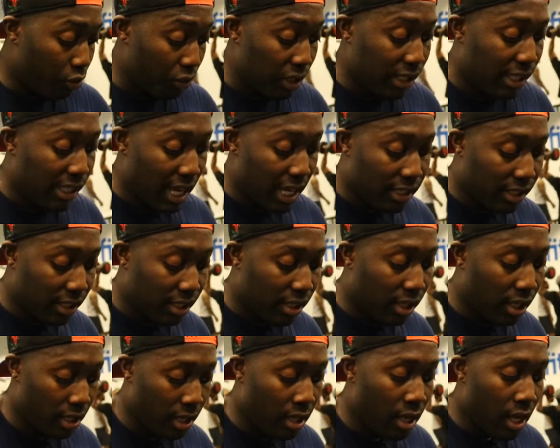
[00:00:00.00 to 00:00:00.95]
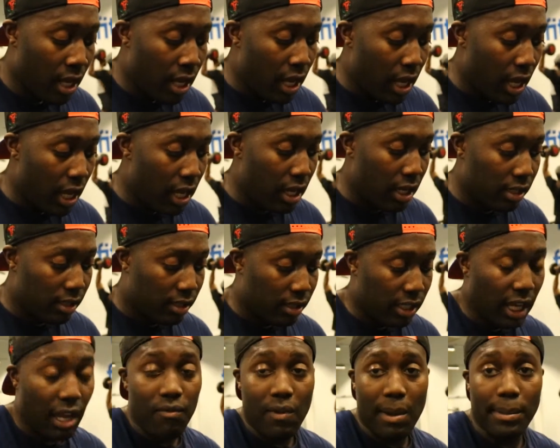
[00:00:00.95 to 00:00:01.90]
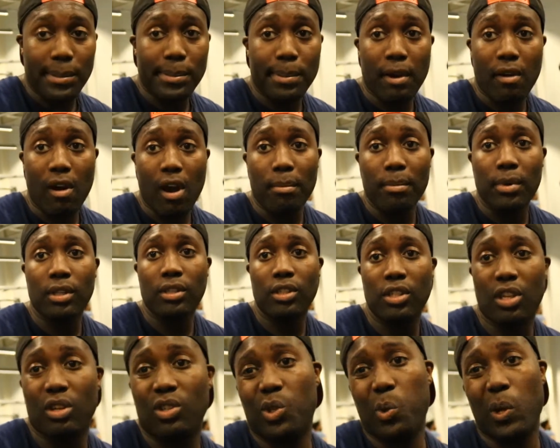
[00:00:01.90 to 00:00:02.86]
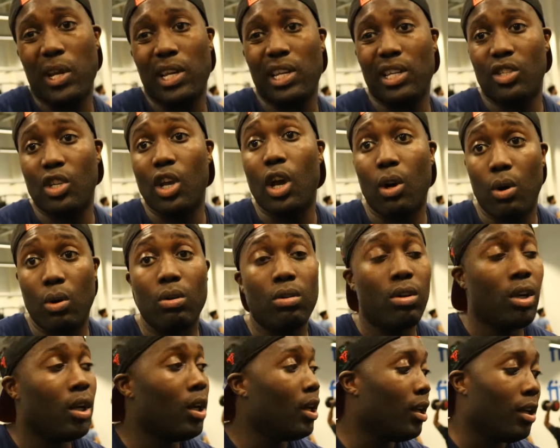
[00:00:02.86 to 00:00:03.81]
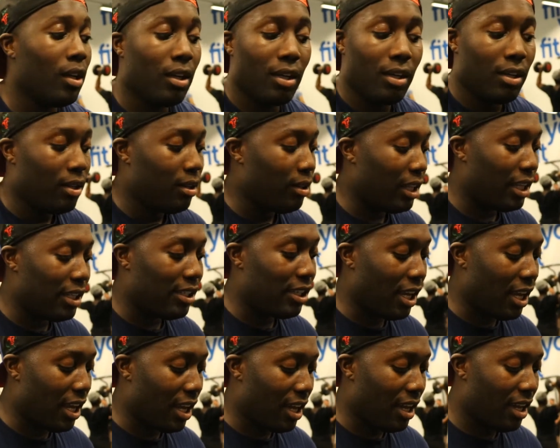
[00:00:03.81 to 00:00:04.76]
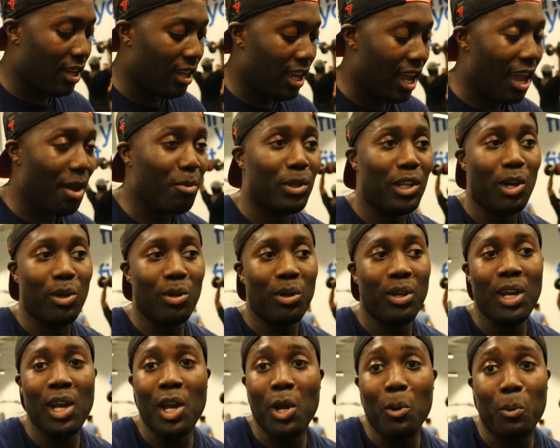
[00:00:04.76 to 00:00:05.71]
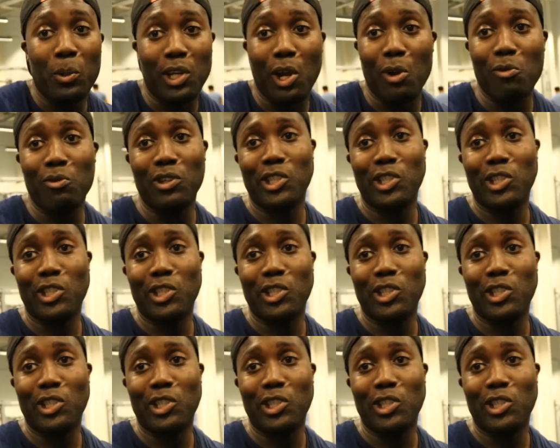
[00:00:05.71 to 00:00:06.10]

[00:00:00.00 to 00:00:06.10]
3 sets, 10 reps per arm, so 20 in total. There's yeah, we don't